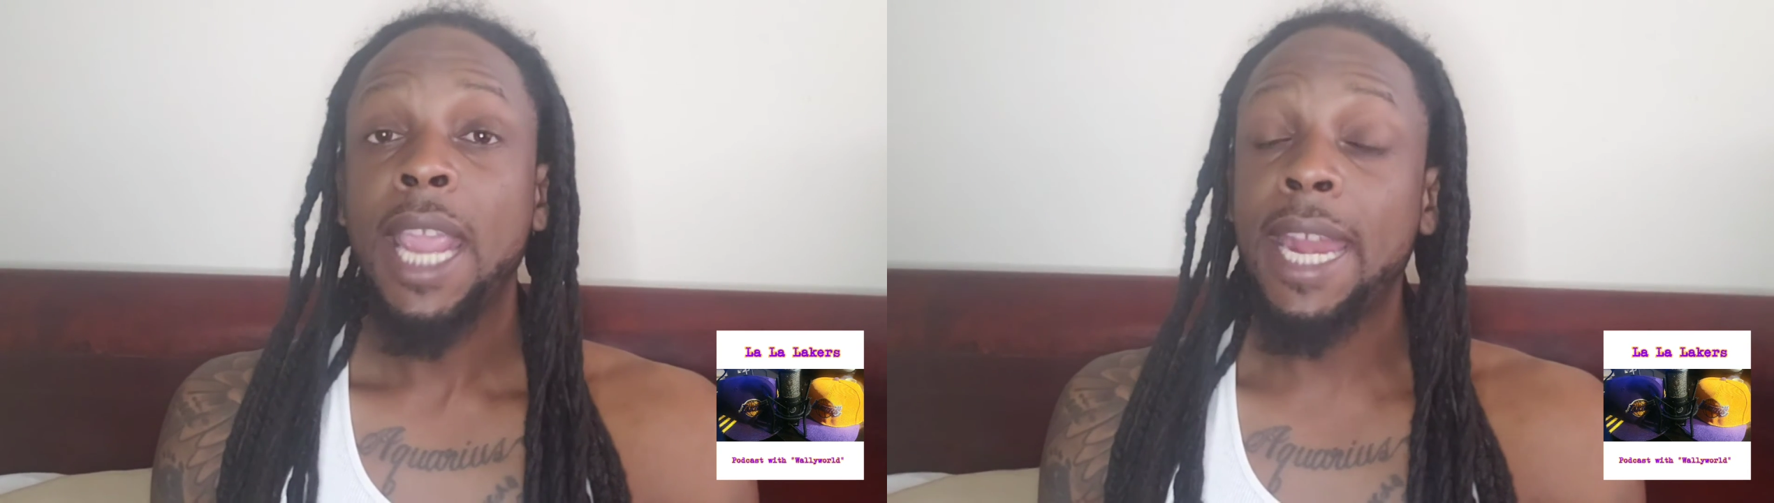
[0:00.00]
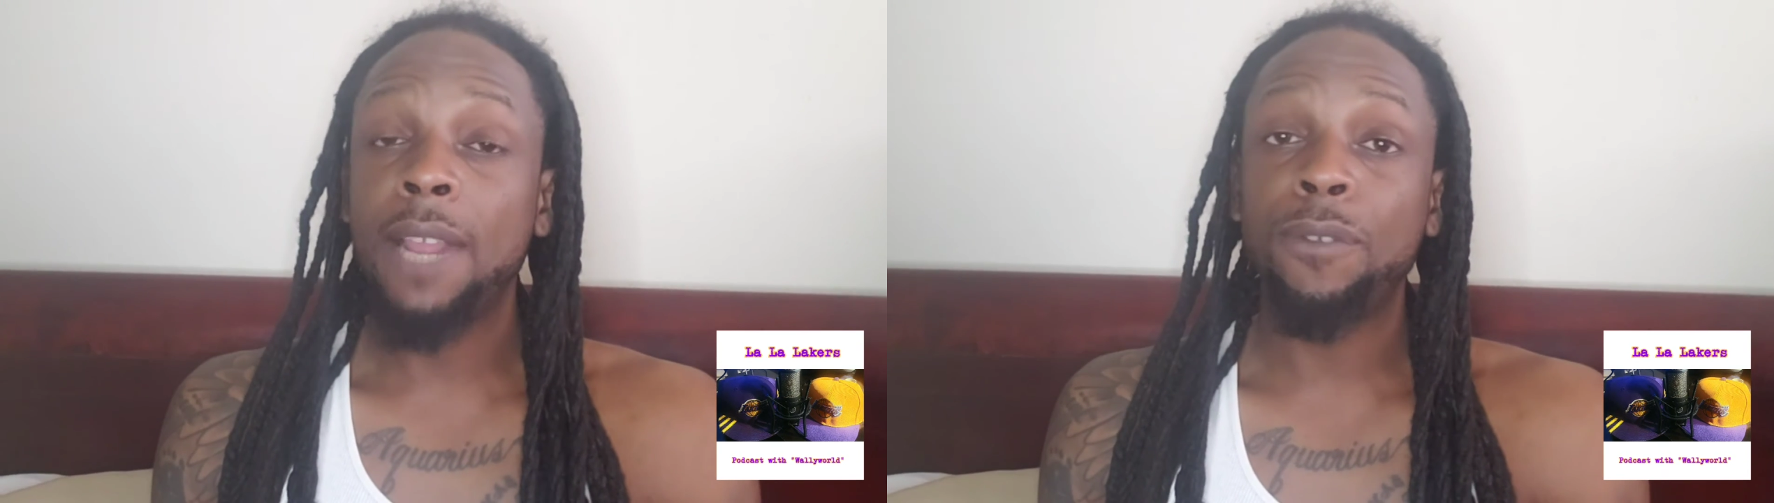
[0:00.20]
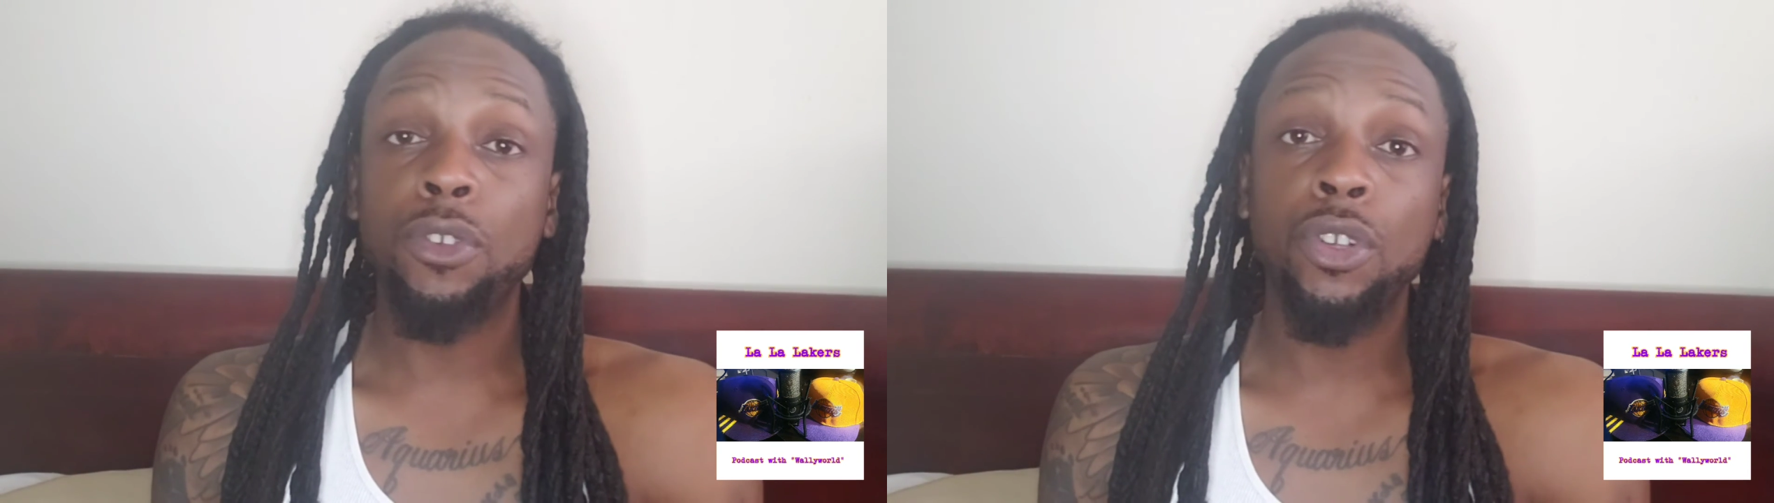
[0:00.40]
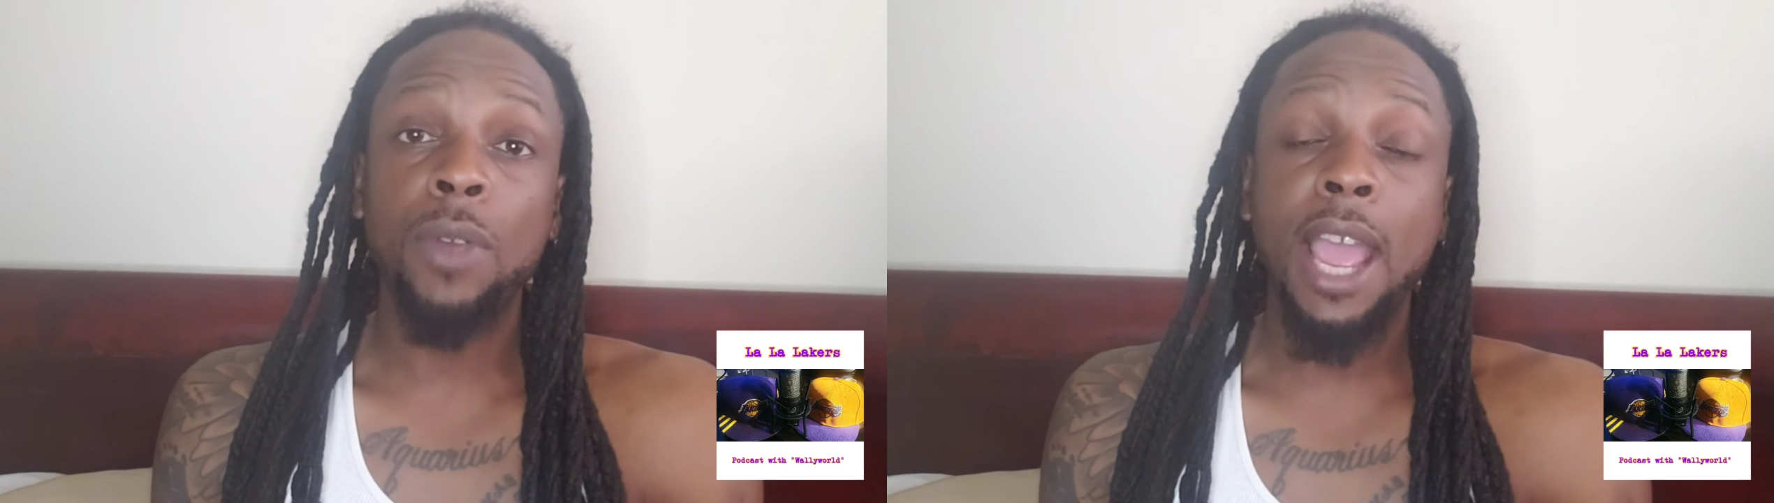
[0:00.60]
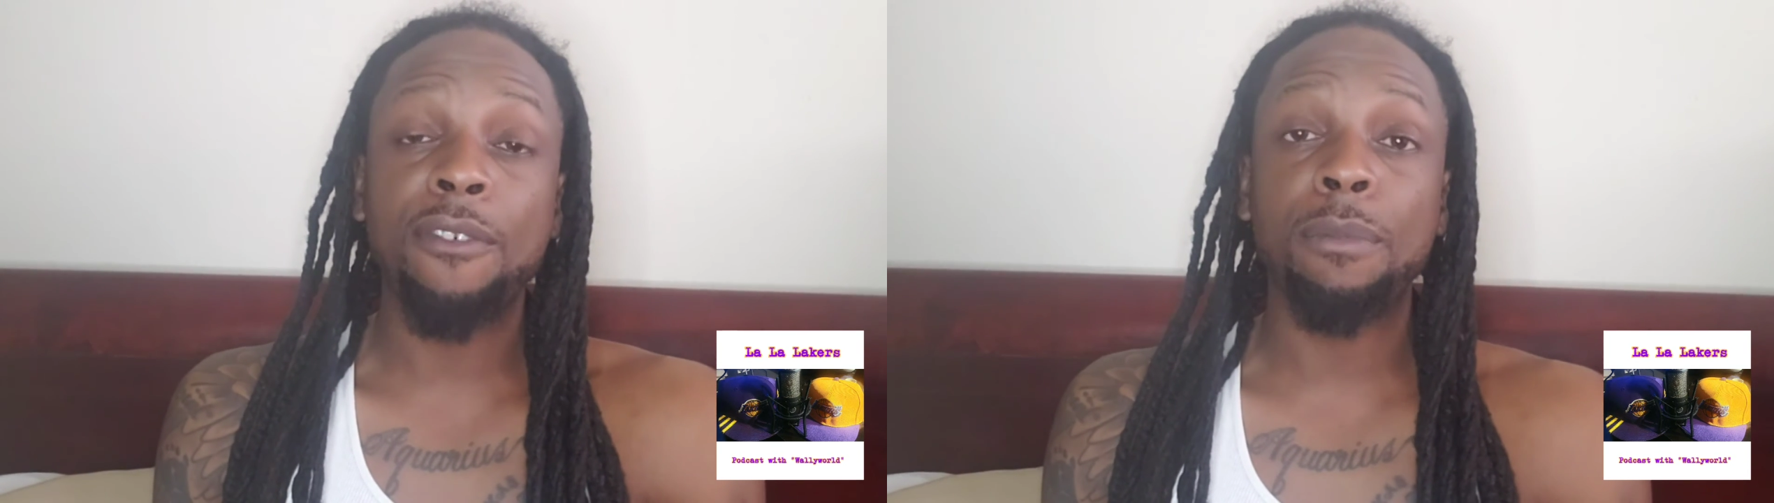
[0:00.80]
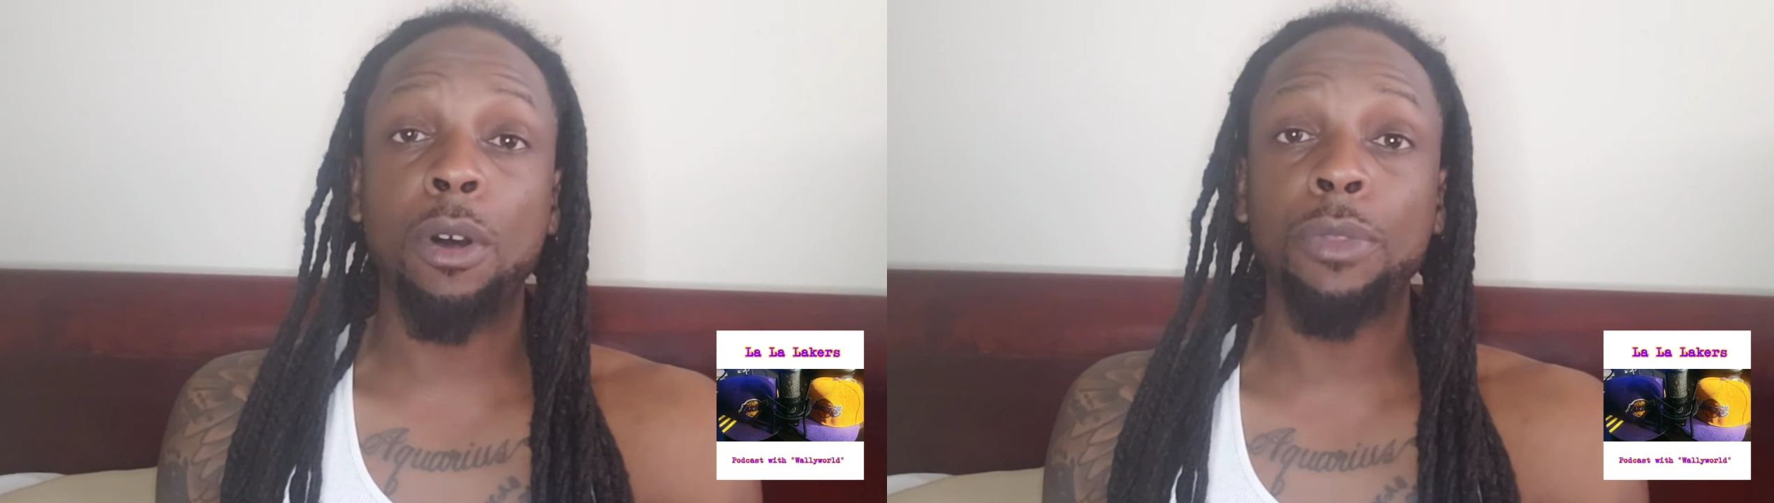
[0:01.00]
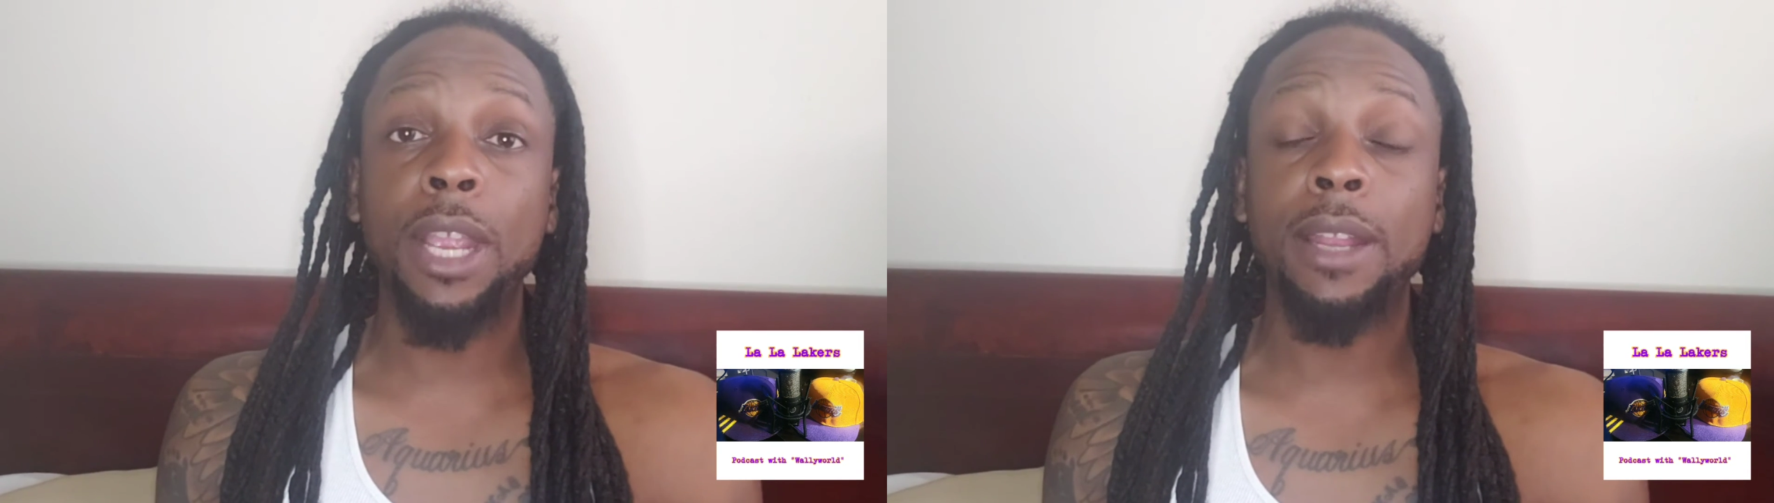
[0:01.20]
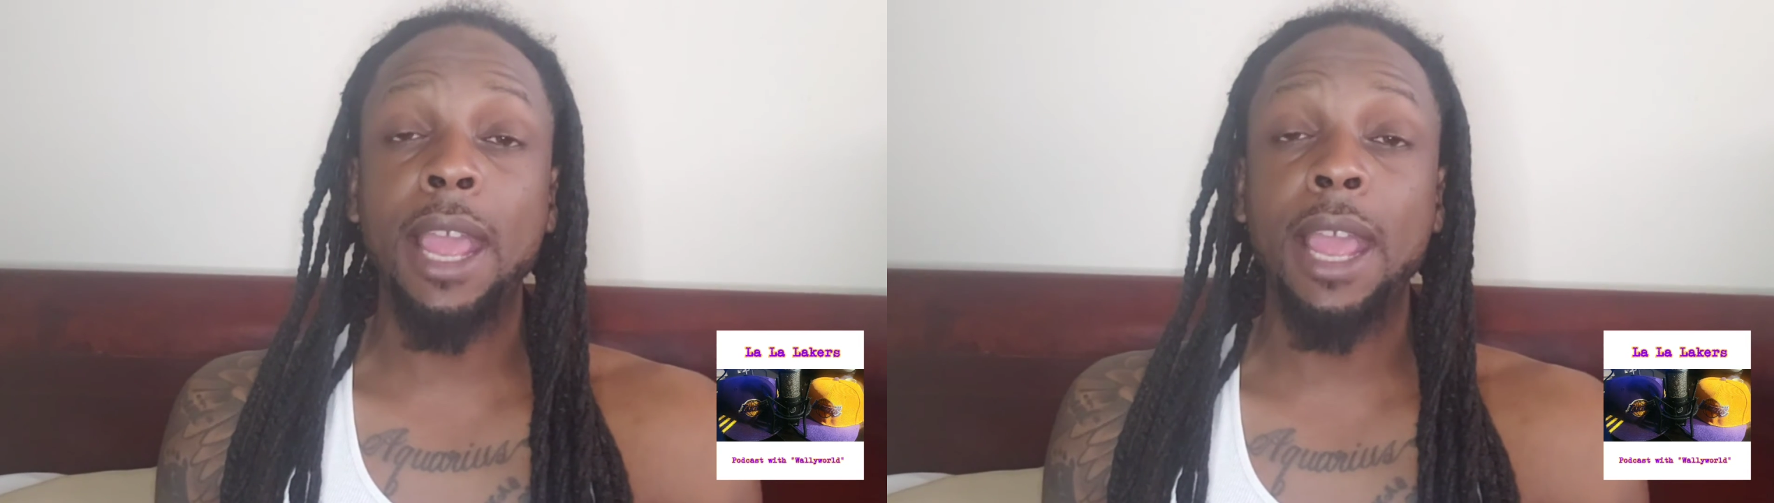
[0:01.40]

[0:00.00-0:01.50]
And if you do have them on there,